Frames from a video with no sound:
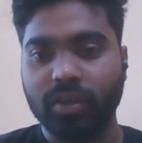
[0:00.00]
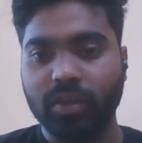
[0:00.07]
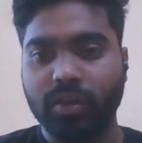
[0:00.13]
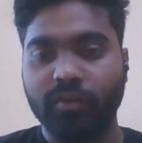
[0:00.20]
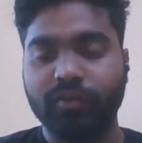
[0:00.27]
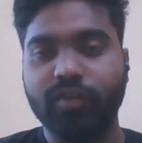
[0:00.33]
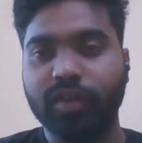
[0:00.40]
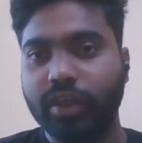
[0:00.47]

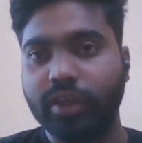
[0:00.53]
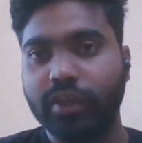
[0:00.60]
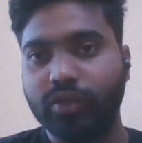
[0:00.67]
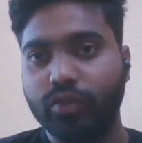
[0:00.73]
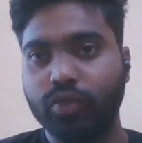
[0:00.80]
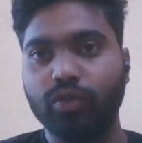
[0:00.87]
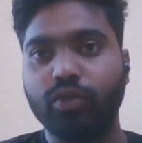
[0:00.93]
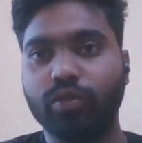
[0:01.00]
If
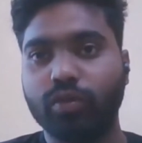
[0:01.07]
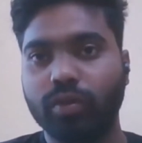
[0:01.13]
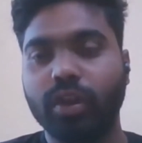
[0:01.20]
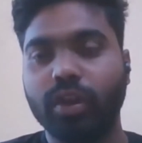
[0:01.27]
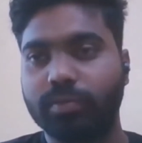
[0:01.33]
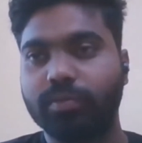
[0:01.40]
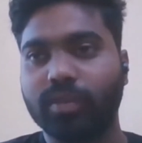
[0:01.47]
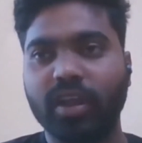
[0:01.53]
they
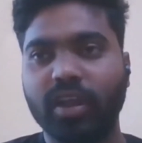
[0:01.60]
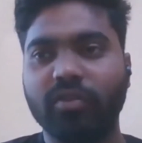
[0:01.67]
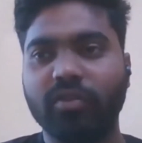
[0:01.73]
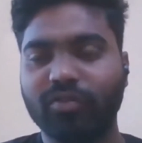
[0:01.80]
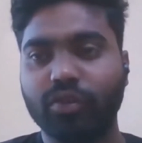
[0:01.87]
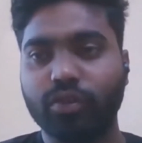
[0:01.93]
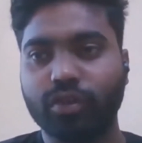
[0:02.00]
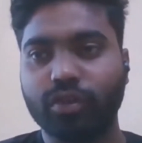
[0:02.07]
do there are
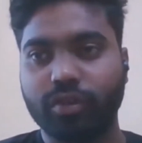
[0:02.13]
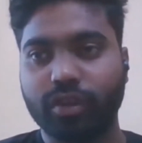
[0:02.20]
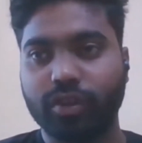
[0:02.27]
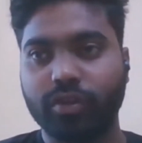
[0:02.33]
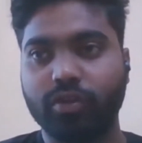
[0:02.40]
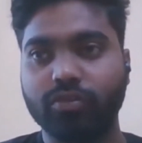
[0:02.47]
few tricky